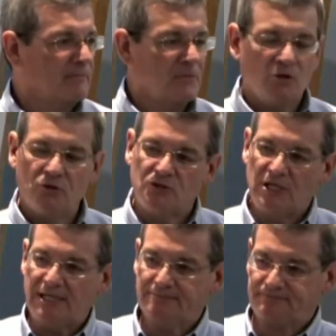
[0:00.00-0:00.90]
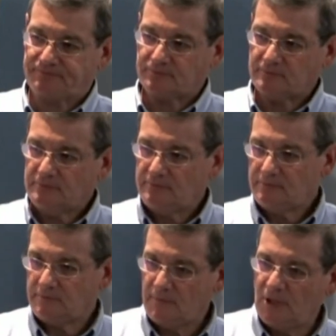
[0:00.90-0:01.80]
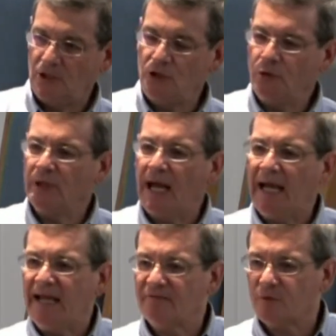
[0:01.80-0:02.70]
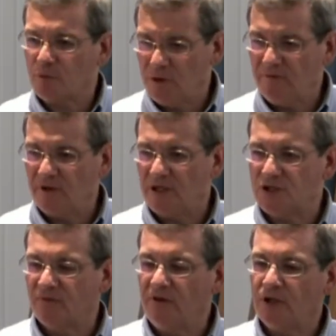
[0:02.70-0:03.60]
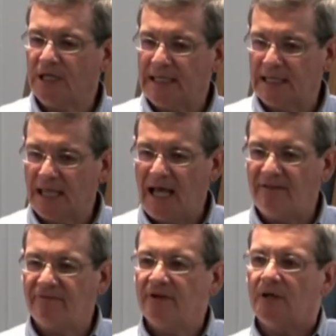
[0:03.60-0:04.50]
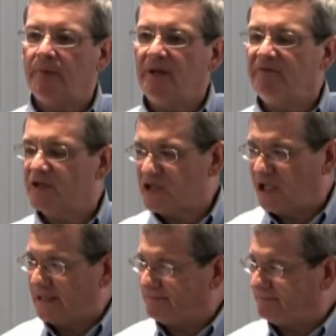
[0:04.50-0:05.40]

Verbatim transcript: You see, you and I have the privilege of looking at life above the sun.